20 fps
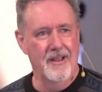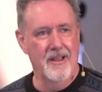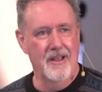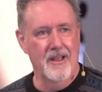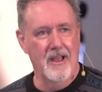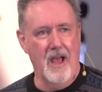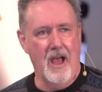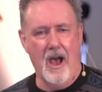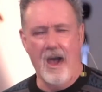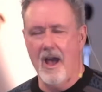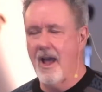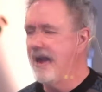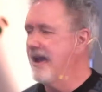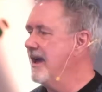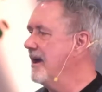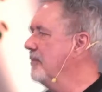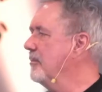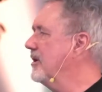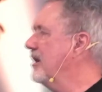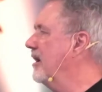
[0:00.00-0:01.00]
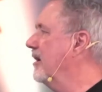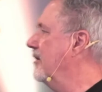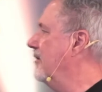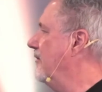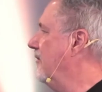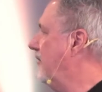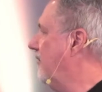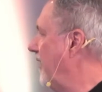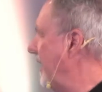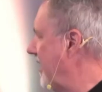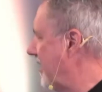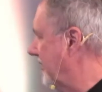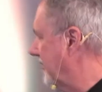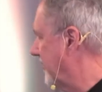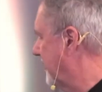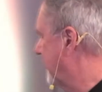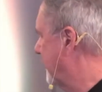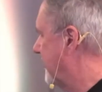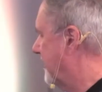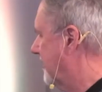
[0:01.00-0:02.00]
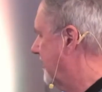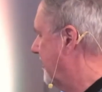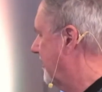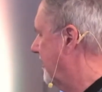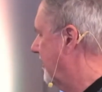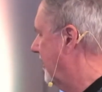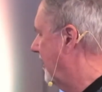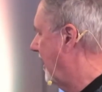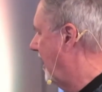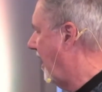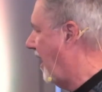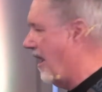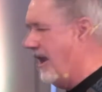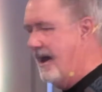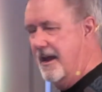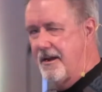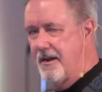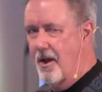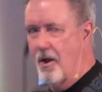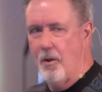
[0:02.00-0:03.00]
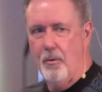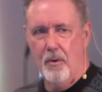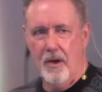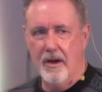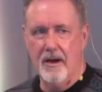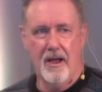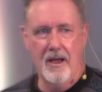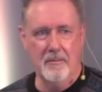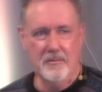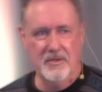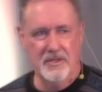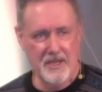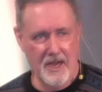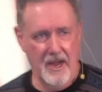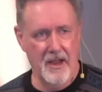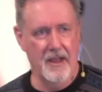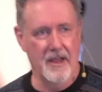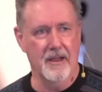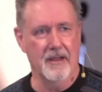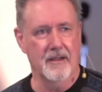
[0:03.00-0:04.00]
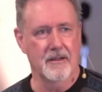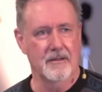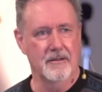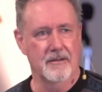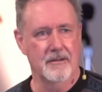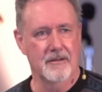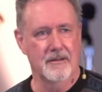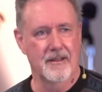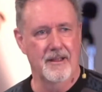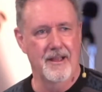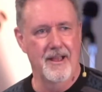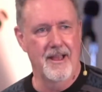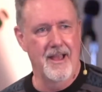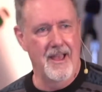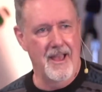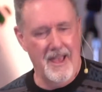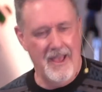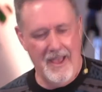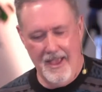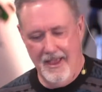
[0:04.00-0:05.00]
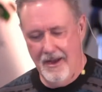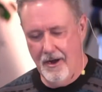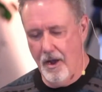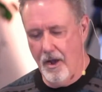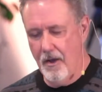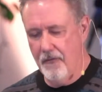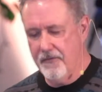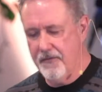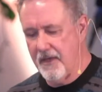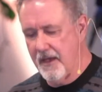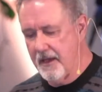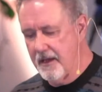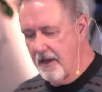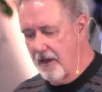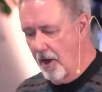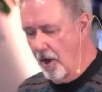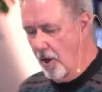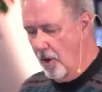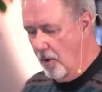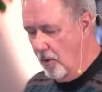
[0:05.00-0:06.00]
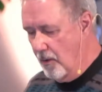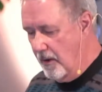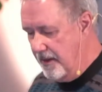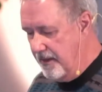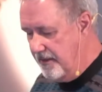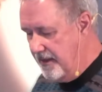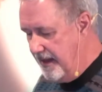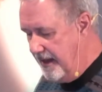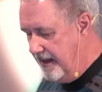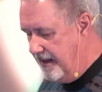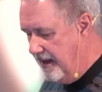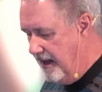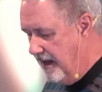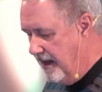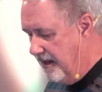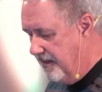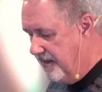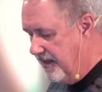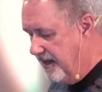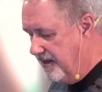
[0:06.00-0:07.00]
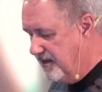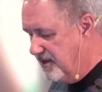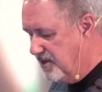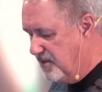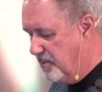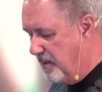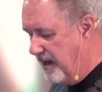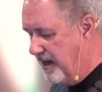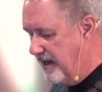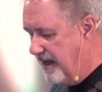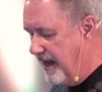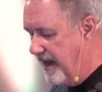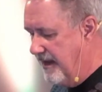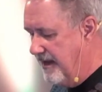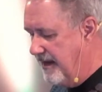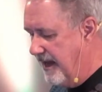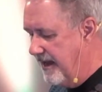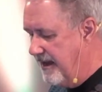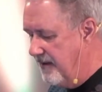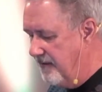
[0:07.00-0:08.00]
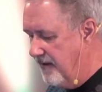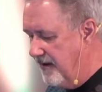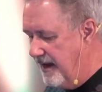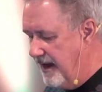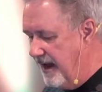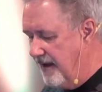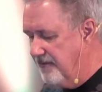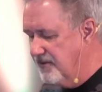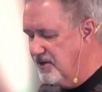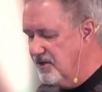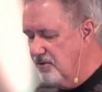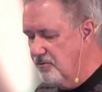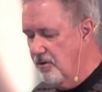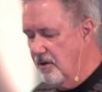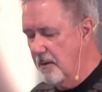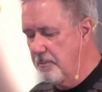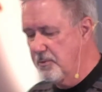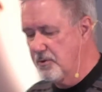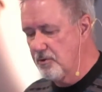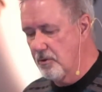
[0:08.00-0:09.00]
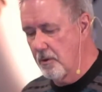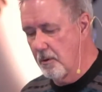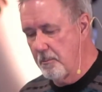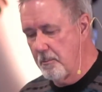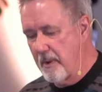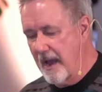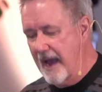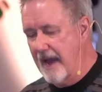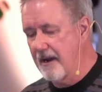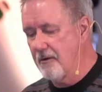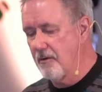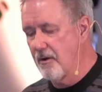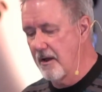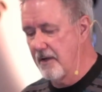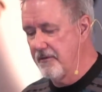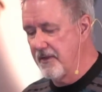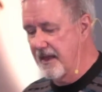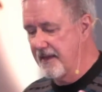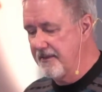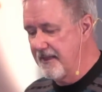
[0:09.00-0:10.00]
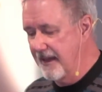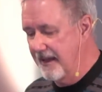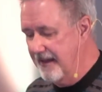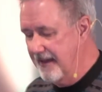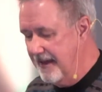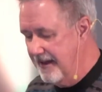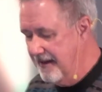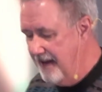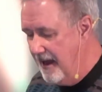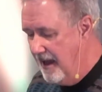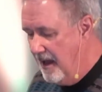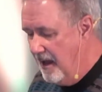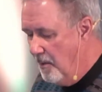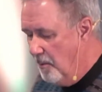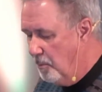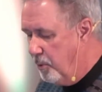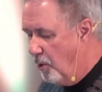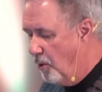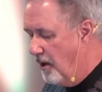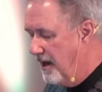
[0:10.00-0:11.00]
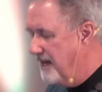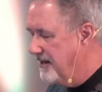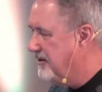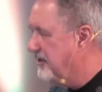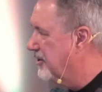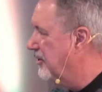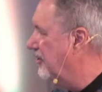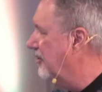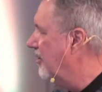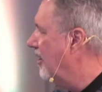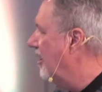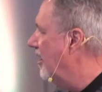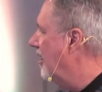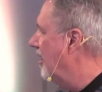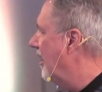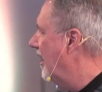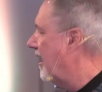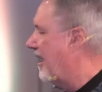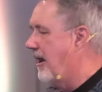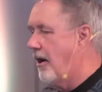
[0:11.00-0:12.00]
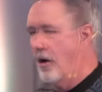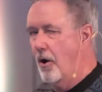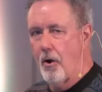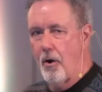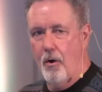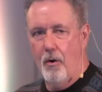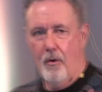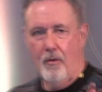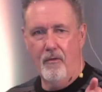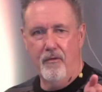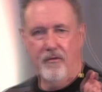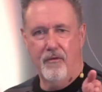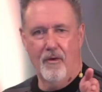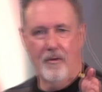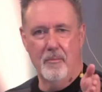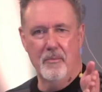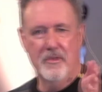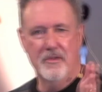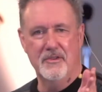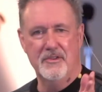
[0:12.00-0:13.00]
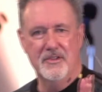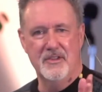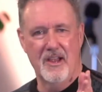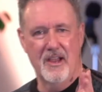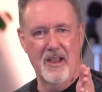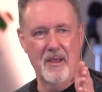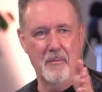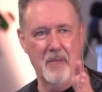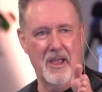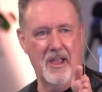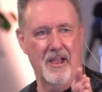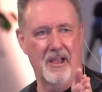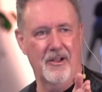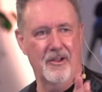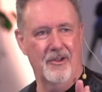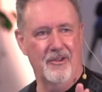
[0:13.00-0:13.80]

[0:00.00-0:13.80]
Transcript: I am convinced I know what I'm saying. And off they go and they speak, and they even have scriptural background that they can point to, all from the same angle.